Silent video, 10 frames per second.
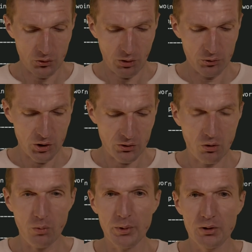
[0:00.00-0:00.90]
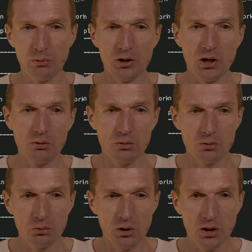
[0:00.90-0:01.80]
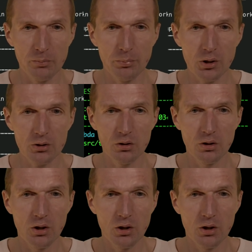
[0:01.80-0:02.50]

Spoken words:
So I will just copy it right now to the clipboard.